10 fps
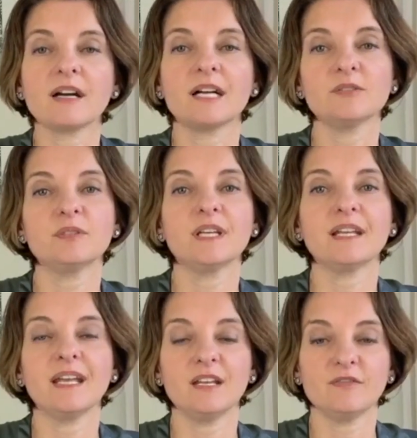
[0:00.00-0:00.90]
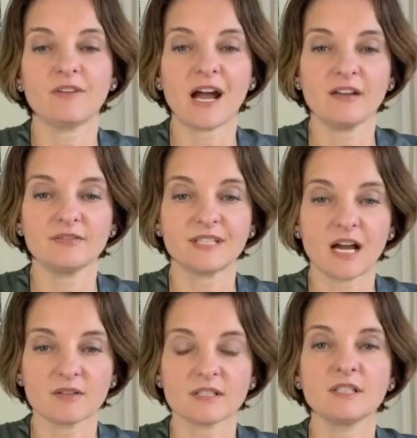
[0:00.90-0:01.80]

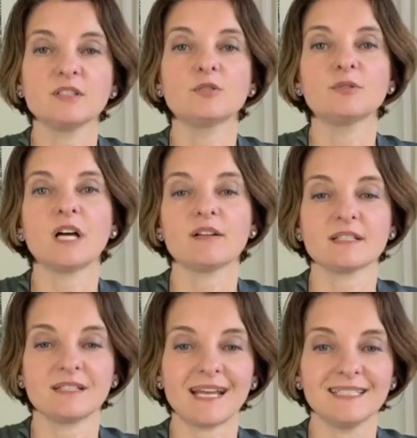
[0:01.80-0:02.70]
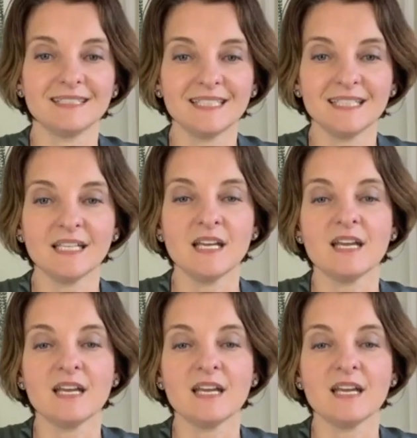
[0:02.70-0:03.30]
$185,000 in 2019,